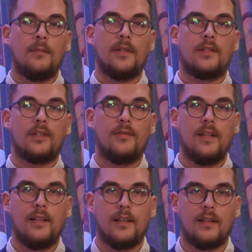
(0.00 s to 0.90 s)
Mr.
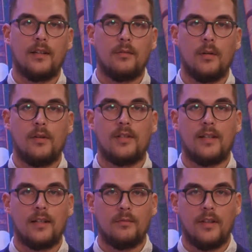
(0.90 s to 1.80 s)
Schwilling, we will
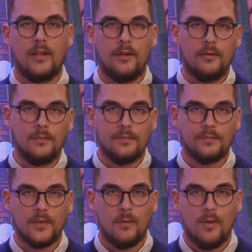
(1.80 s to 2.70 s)
start with you.
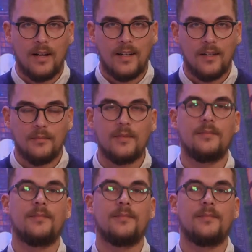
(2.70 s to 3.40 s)
Welcome.